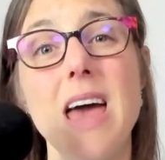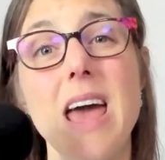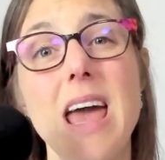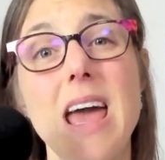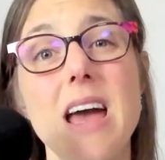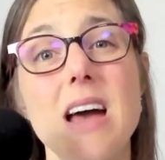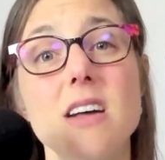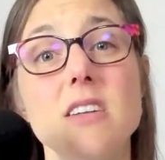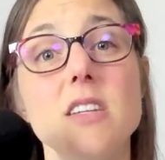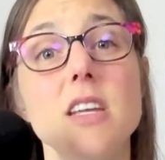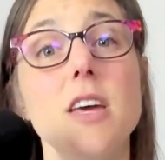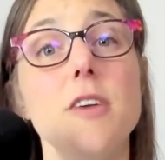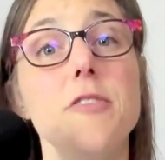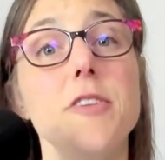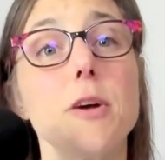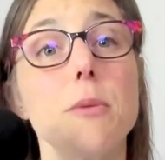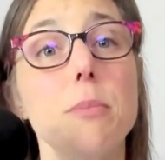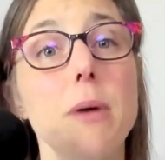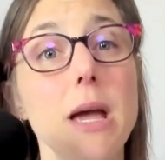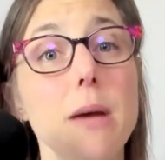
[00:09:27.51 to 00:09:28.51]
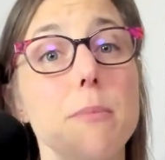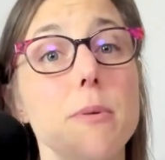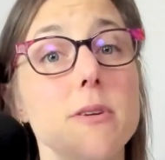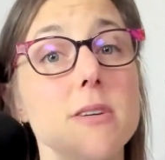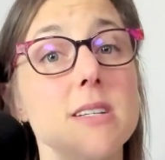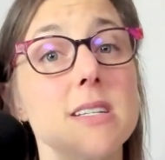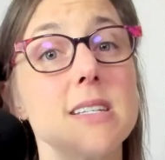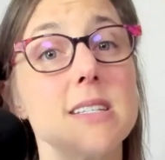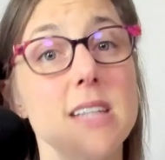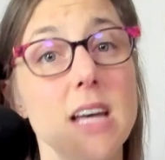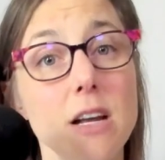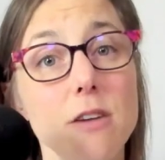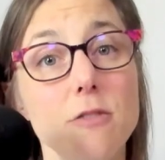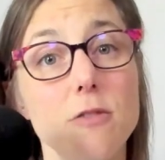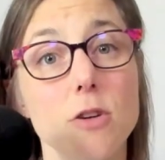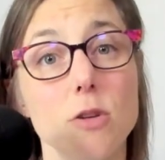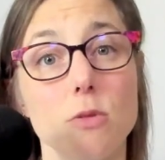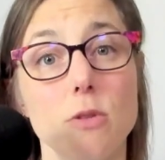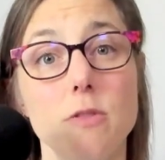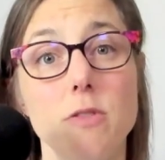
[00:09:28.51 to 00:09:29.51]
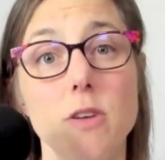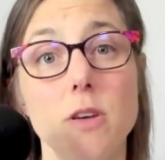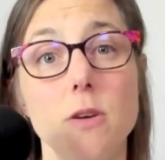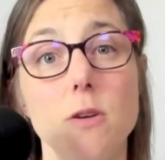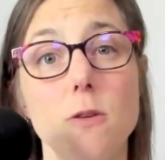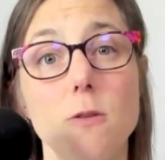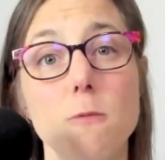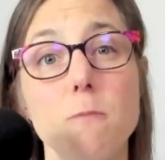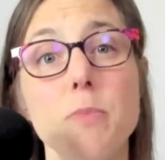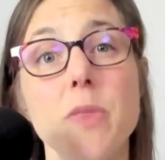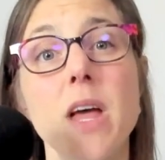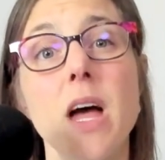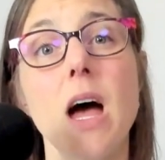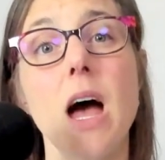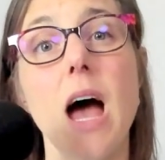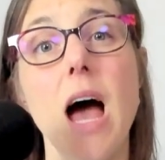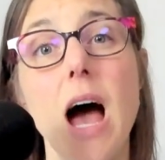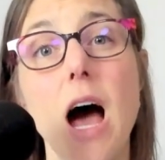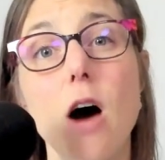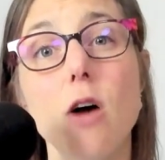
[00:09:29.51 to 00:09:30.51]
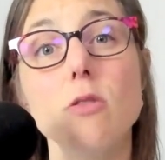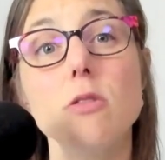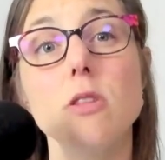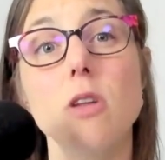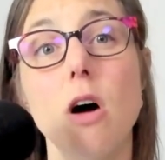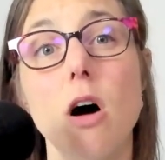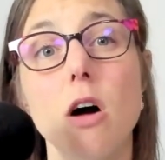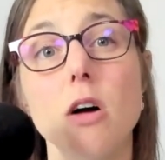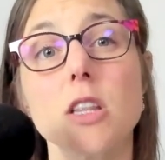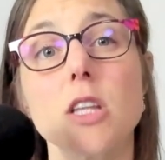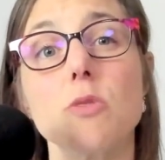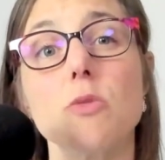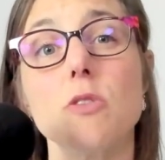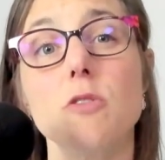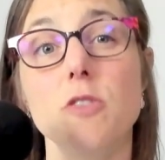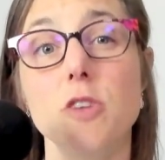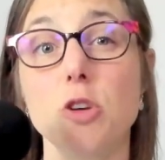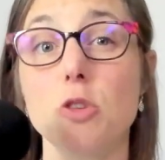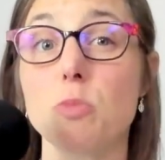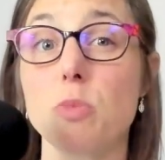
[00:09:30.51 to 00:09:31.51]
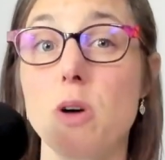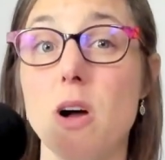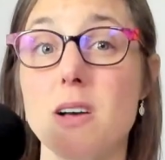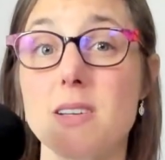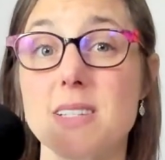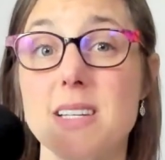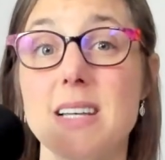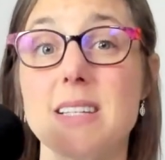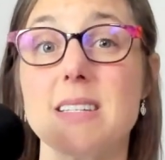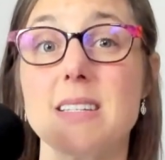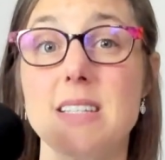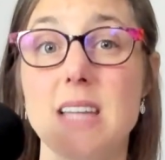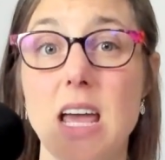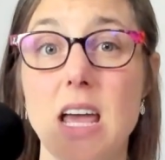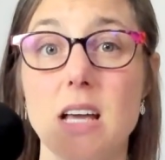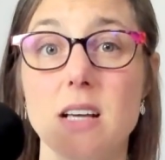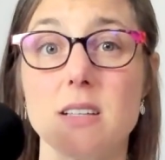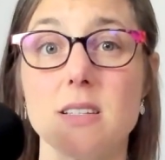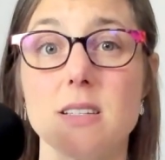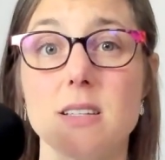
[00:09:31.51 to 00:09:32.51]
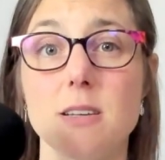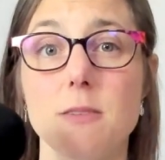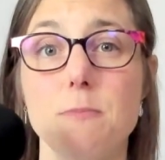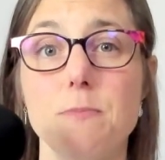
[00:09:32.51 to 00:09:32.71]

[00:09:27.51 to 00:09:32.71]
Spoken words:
and if your paper is sent for review, how long the review process takes.